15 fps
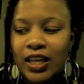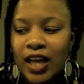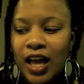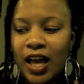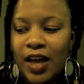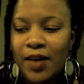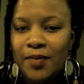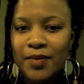
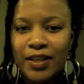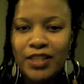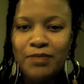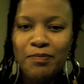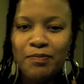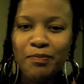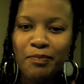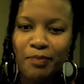That's
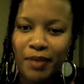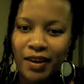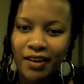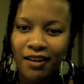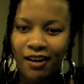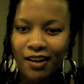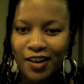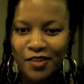Betty
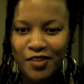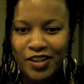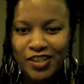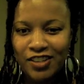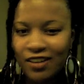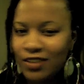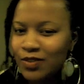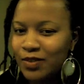Carter and Ray
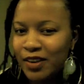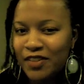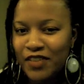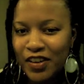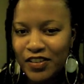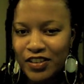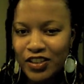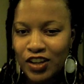Charles, one of my
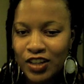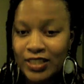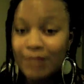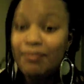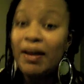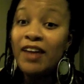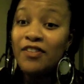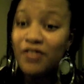favorite songs.
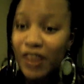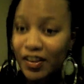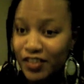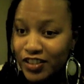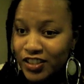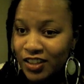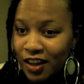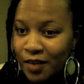My
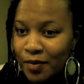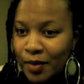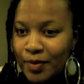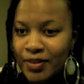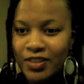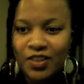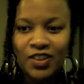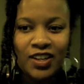favorite song, Baby
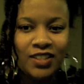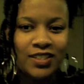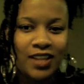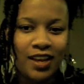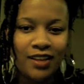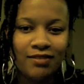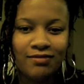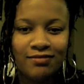It's Cold
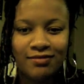Outside.